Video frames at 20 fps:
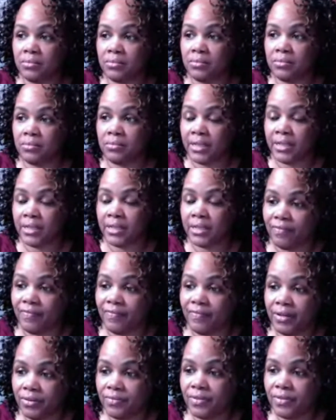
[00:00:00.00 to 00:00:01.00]
I have a
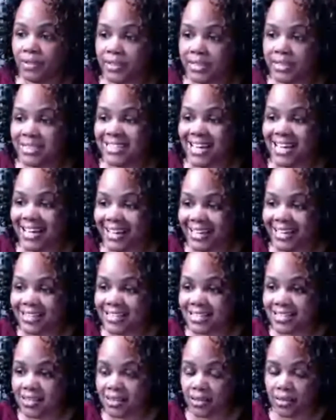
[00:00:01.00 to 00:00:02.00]
very, very tight